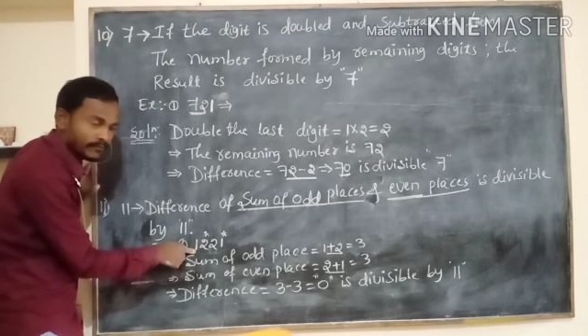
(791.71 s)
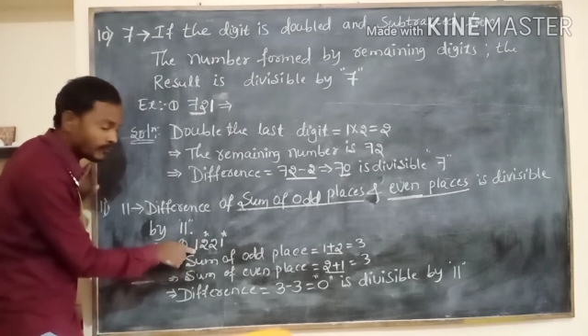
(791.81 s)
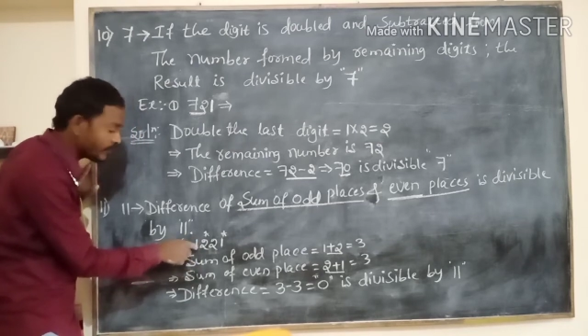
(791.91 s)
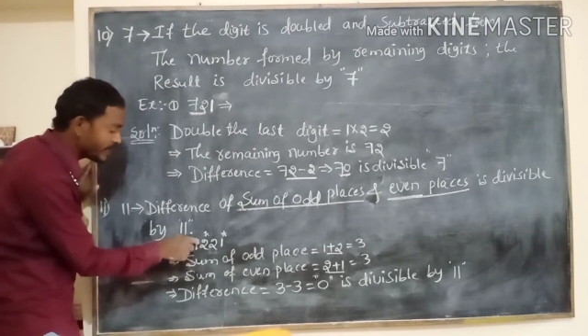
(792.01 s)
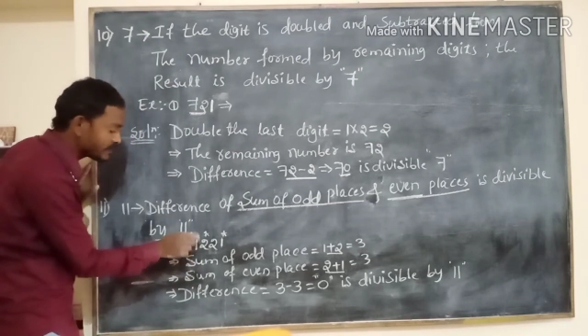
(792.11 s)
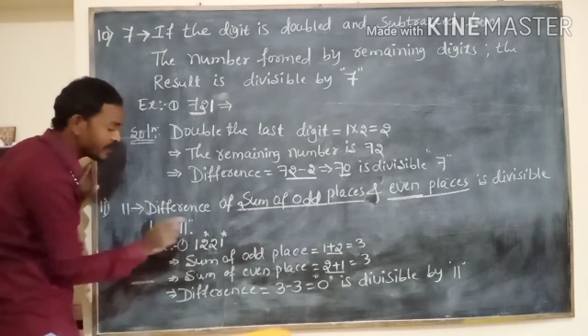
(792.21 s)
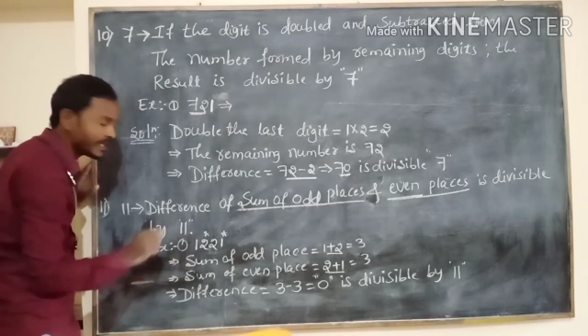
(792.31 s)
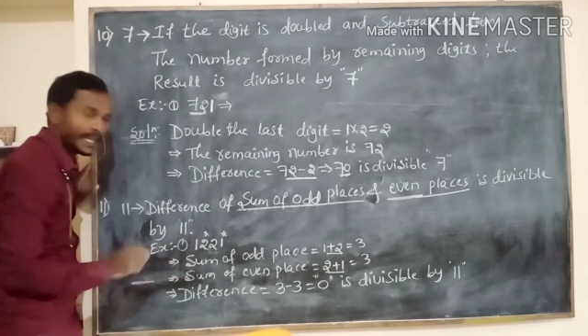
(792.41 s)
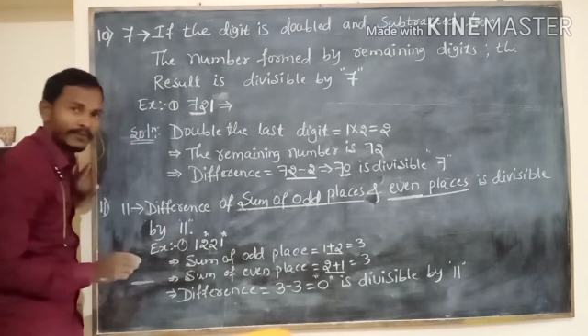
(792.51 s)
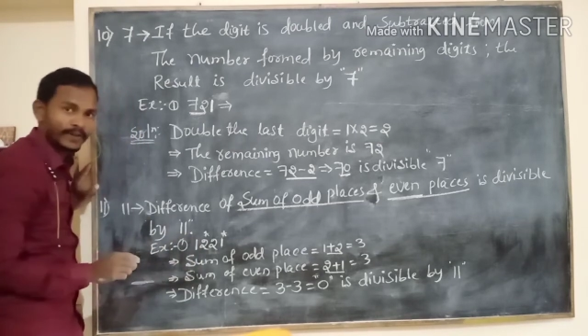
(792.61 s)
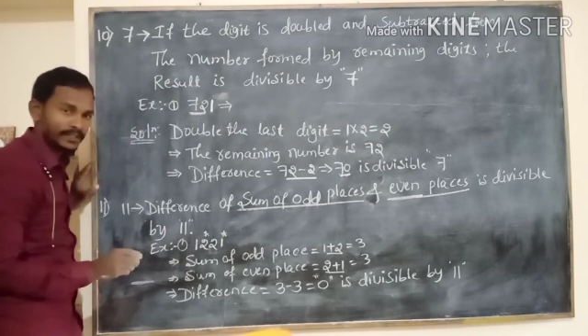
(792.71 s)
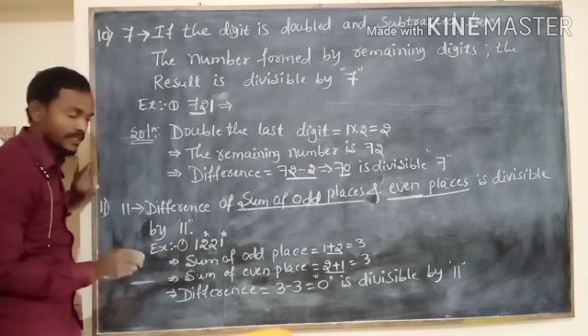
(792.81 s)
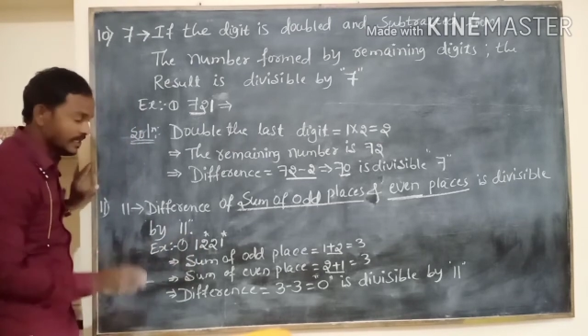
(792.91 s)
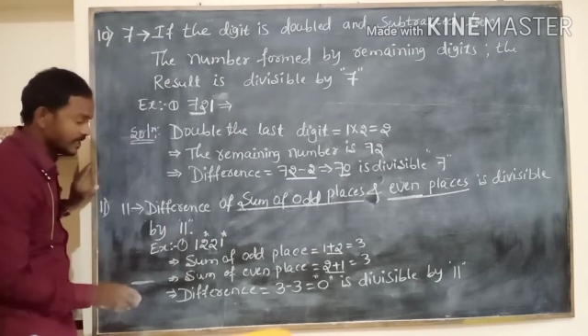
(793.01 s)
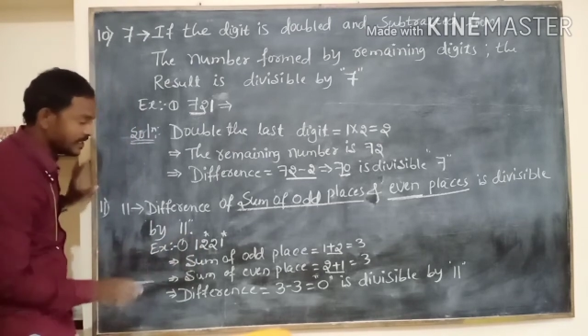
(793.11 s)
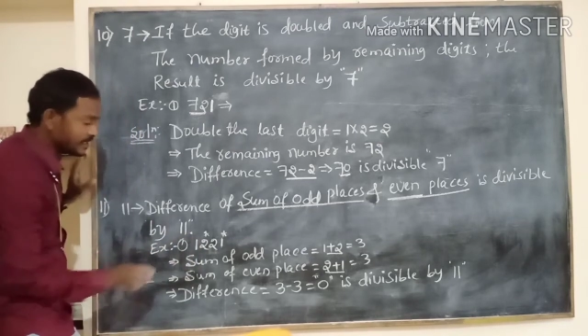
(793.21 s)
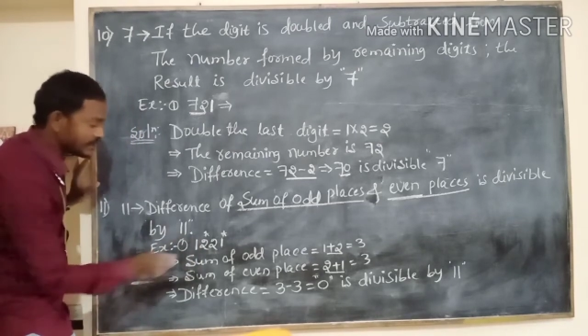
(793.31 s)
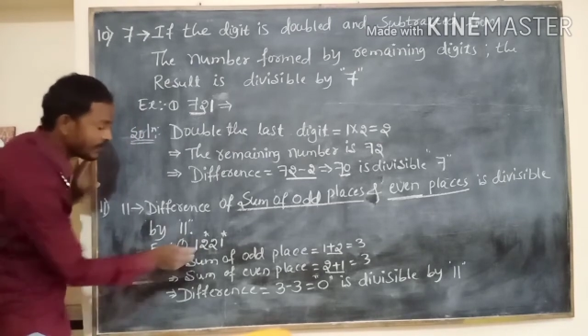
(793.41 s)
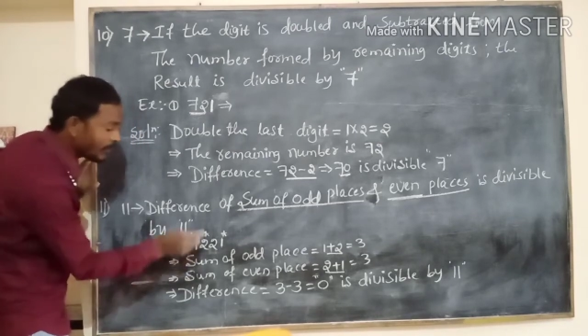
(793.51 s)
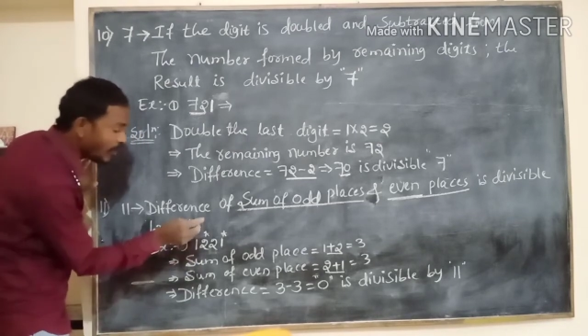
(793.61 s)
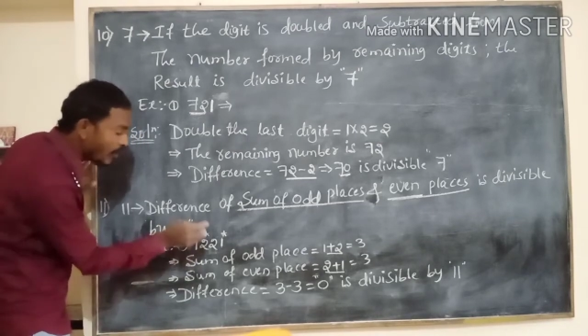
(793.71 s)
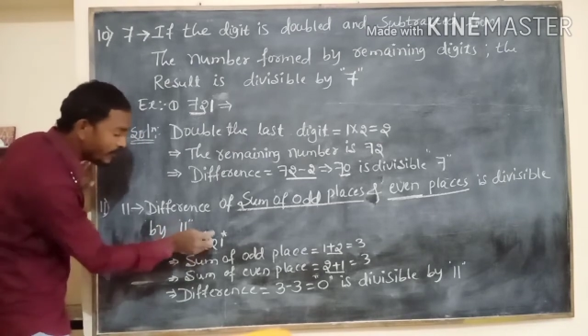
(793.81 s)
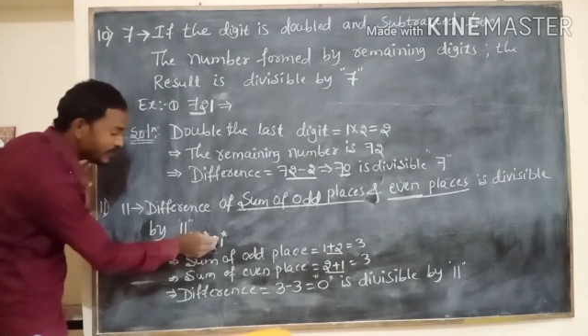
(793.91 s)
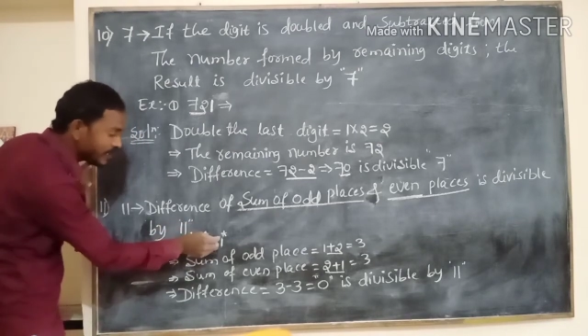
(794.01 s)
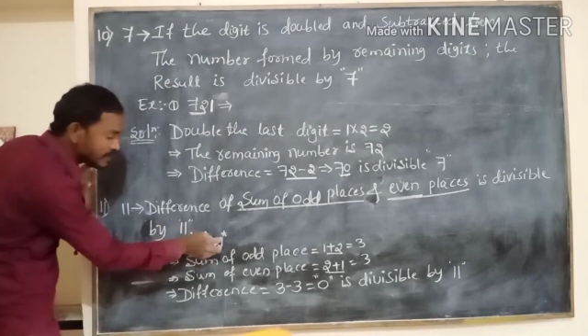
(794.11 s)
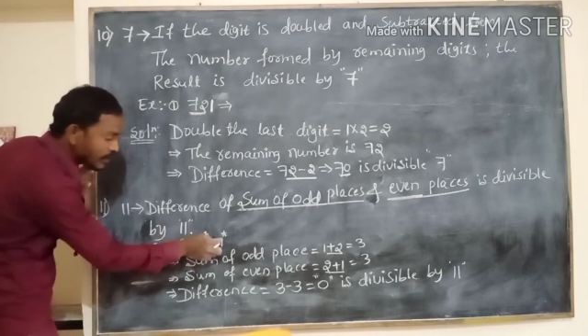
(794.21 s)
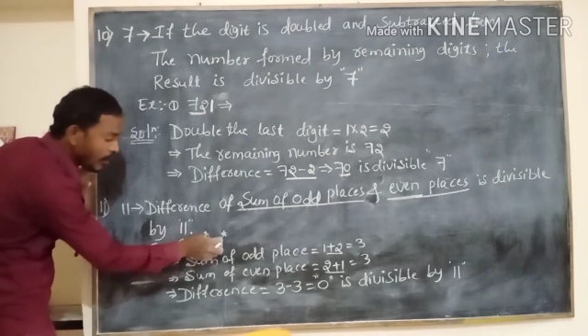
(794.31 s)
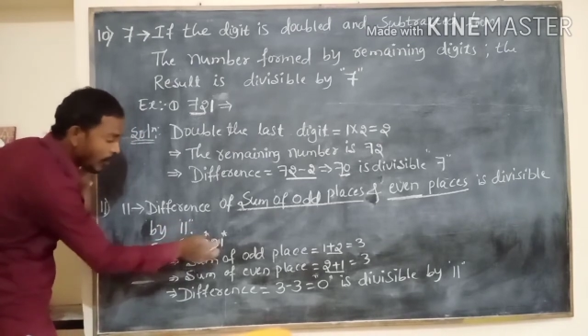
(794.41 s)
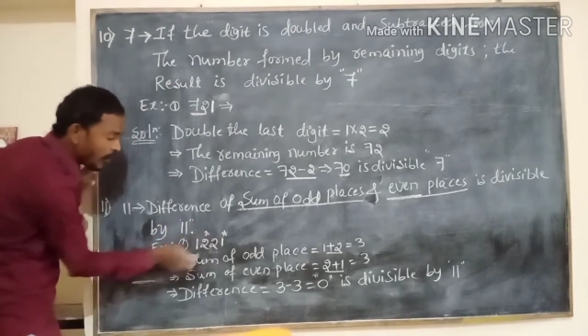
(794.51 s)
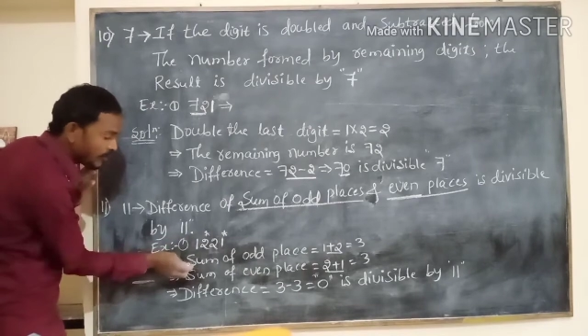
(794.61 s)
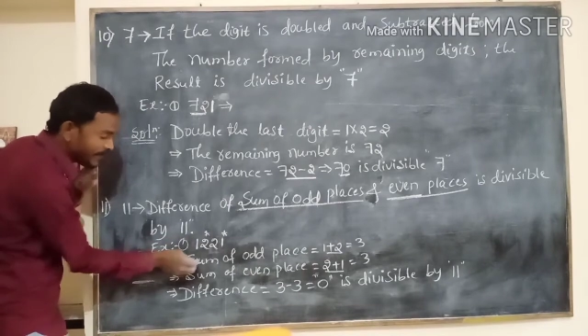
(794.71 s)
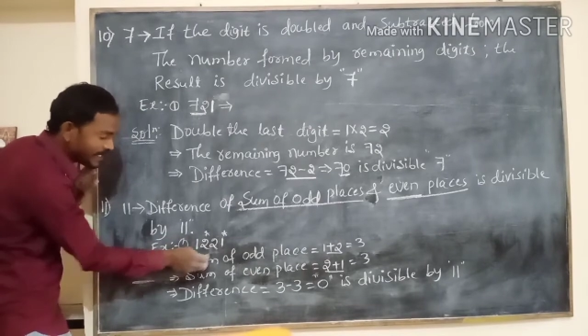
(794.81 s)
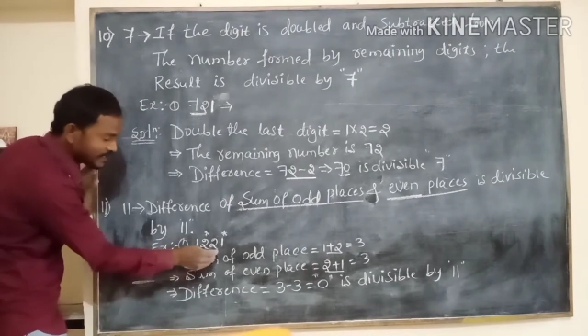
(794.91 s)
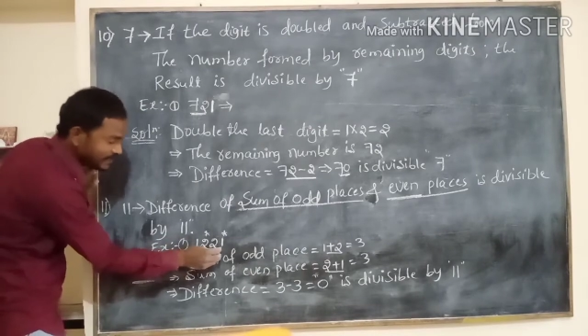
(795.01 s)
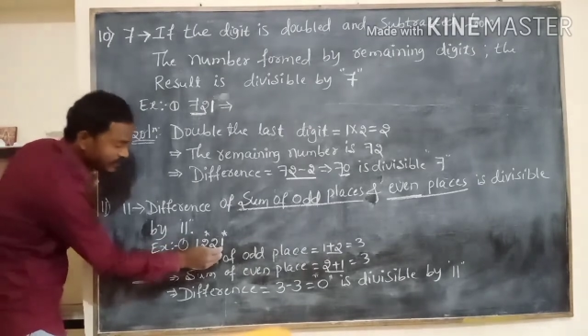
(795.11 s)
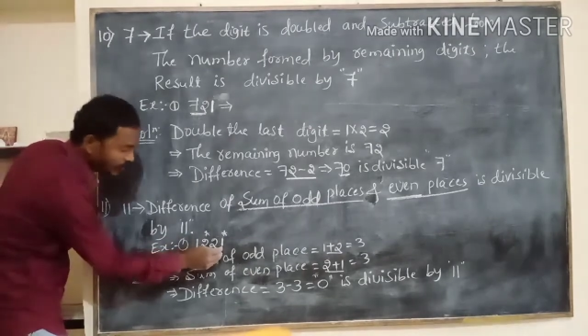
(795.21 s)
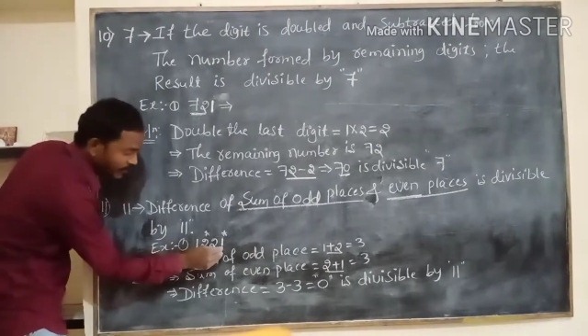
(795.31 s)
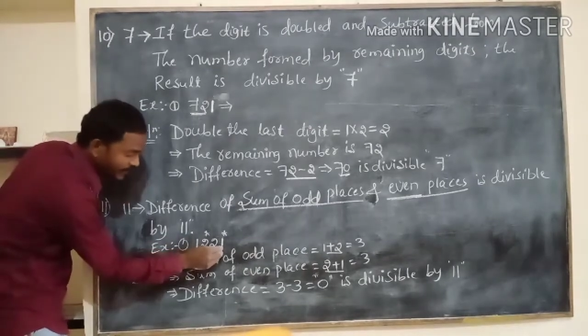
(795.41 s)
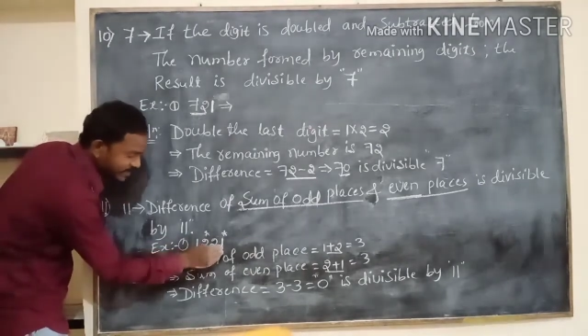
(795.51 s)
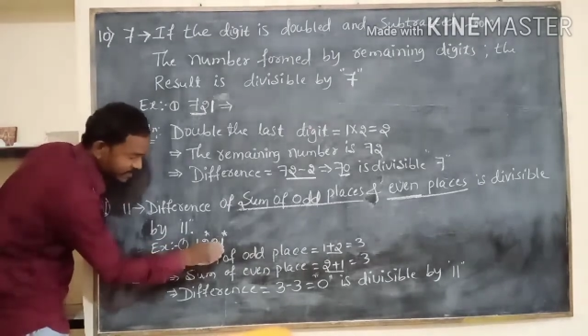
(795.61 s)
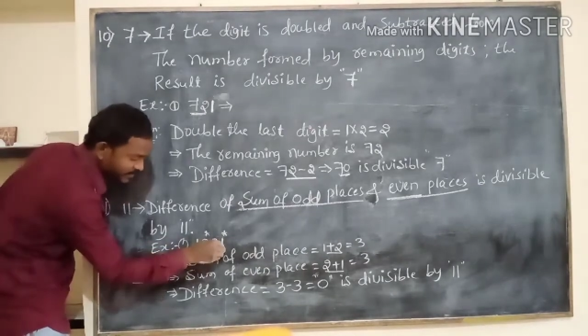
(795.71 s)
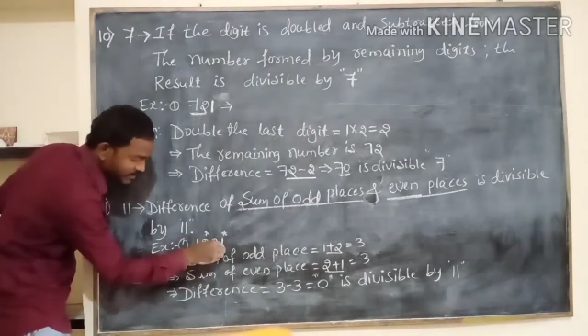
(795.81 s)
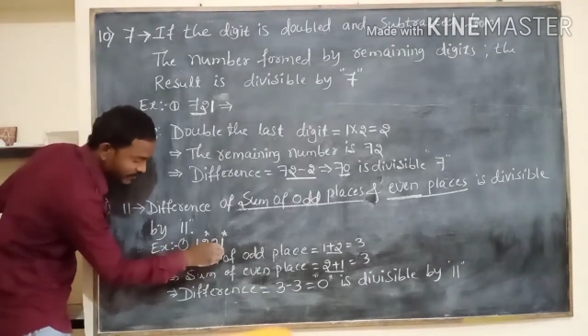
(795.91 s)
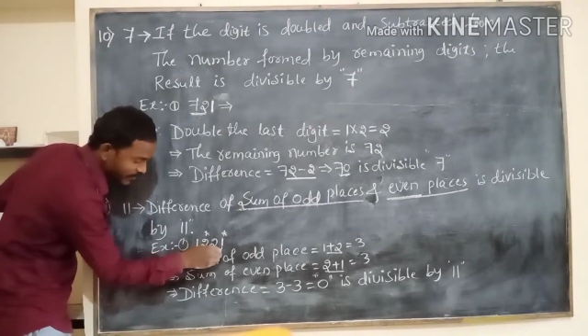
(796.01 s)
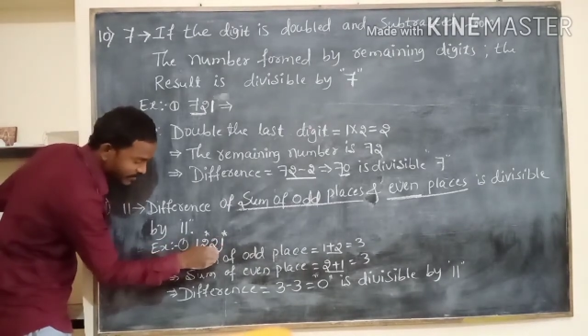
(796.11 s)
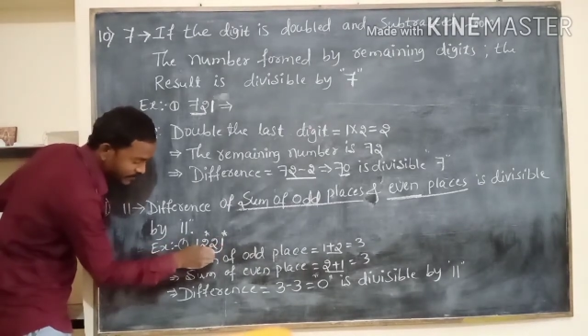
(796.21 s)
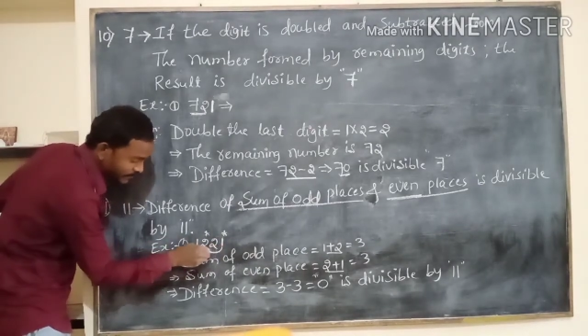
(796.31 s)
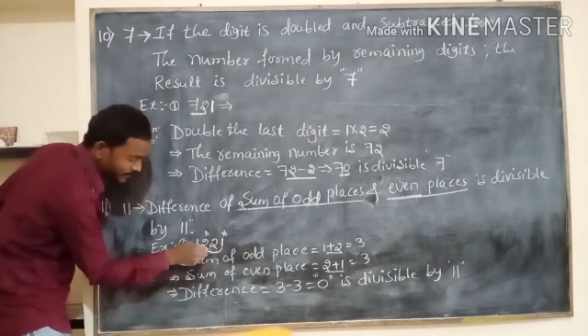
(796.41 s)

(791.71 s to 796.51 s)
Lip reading: 4 means what? Even. Then the sum of these odd places. Odd places means what?